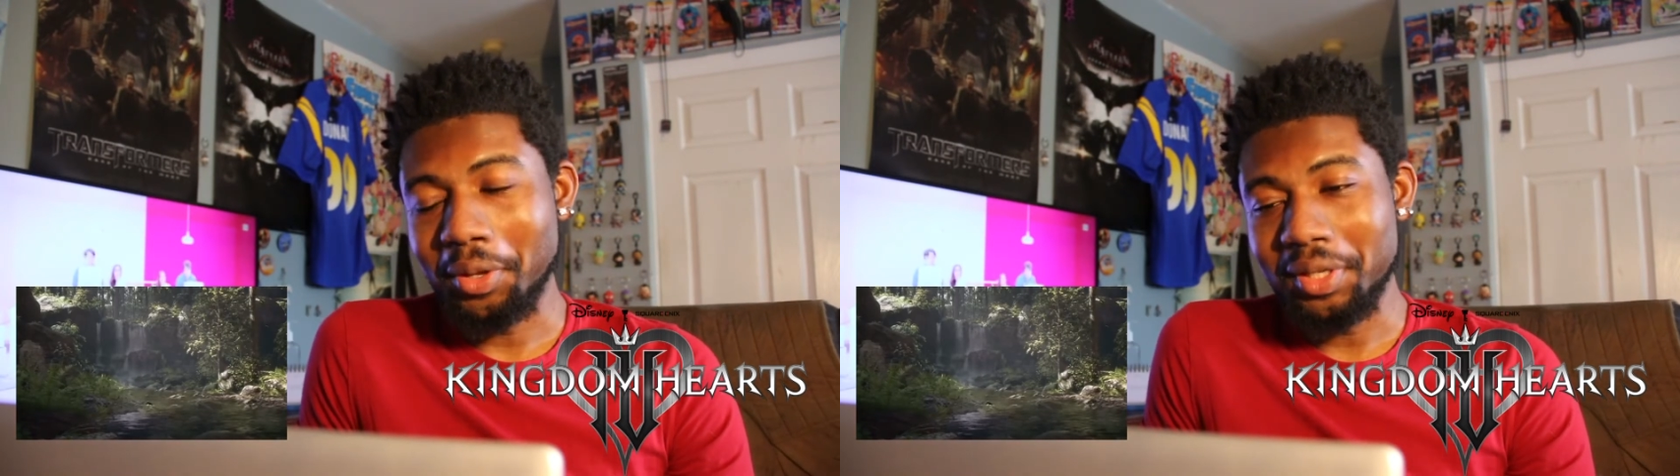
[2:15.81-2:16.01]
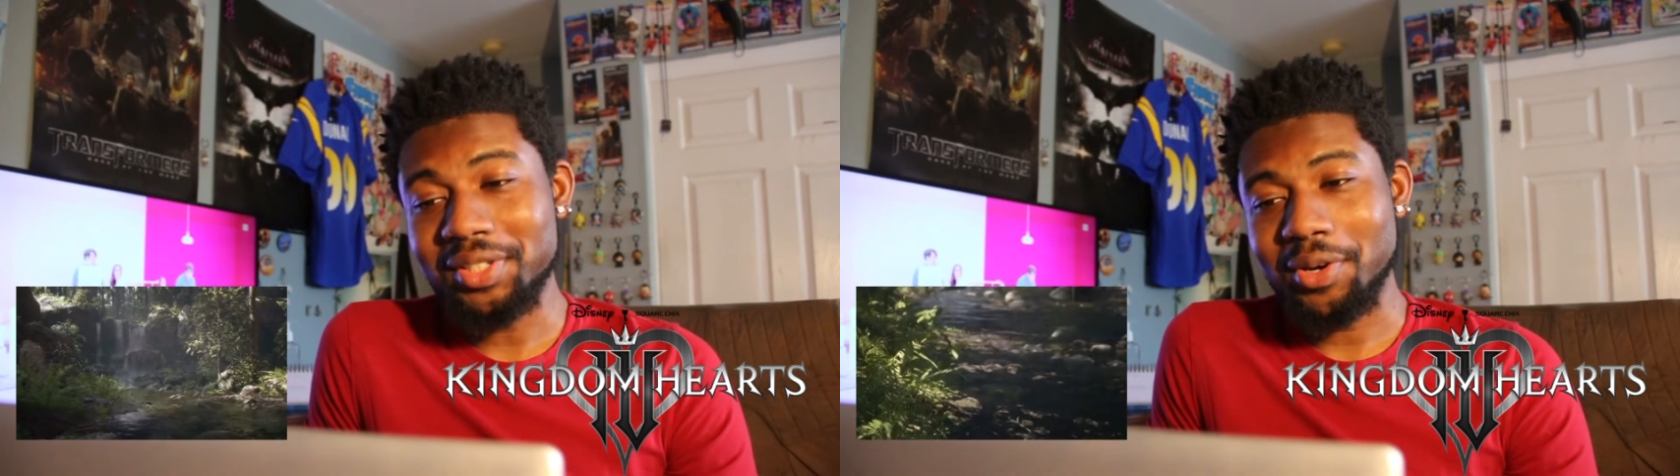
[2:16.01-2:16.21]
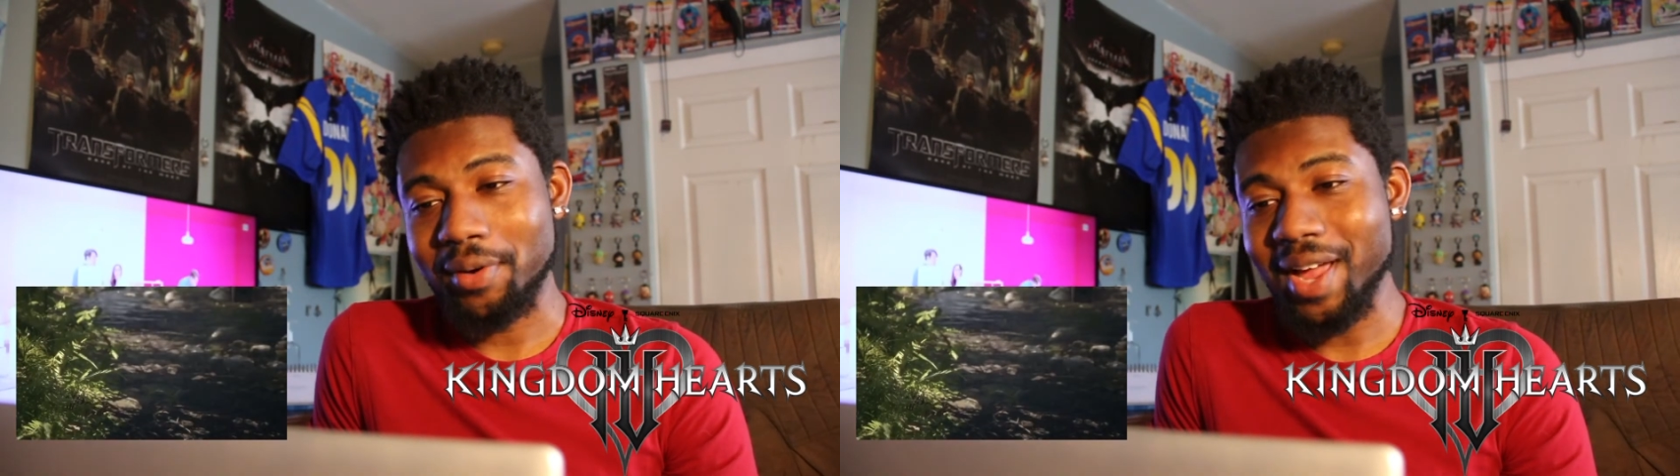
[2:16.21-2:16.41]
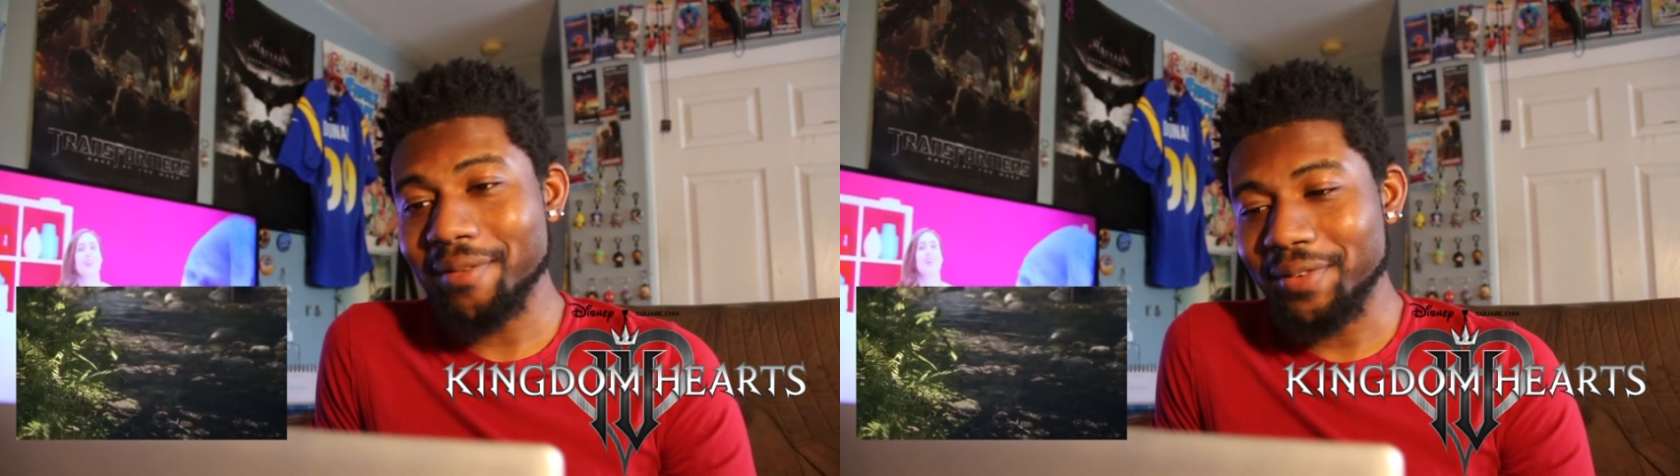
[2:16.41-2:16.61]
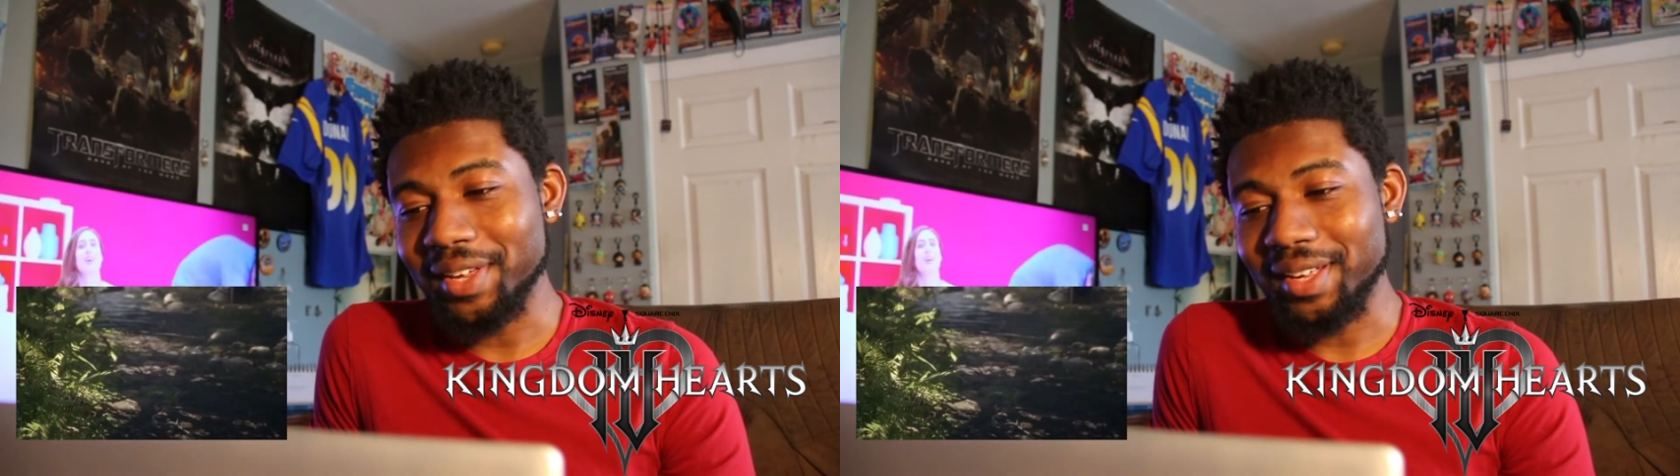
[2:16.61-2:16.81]
Oh, these
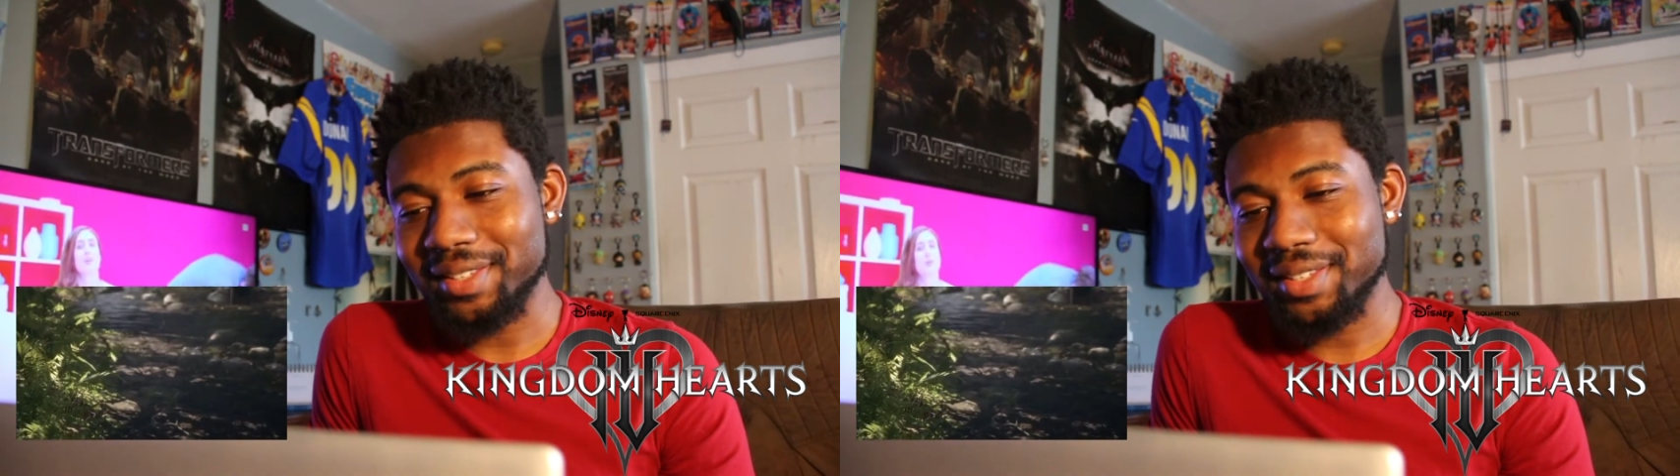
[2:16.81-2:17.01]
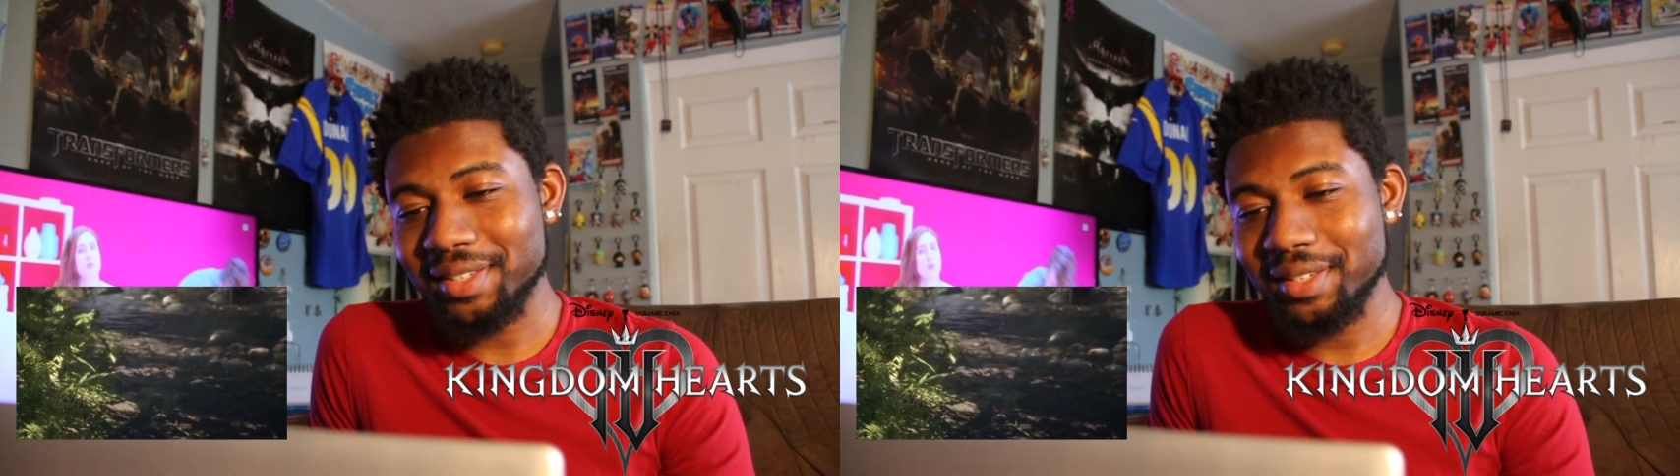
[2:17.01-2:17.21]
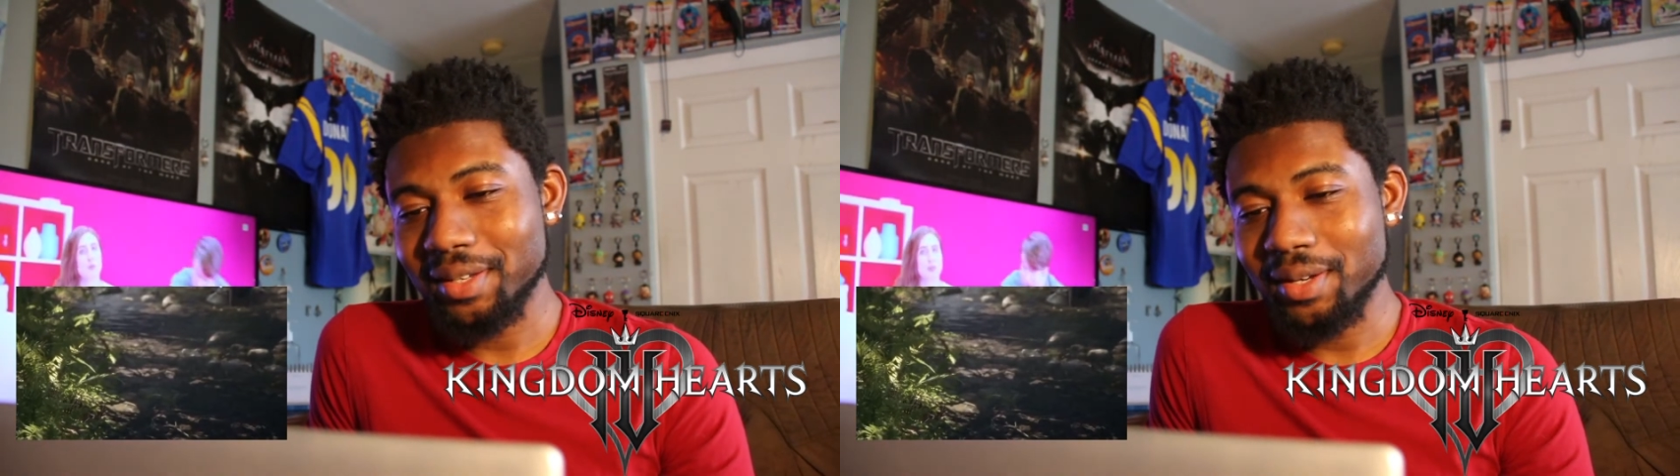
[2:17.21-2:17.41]
graphics!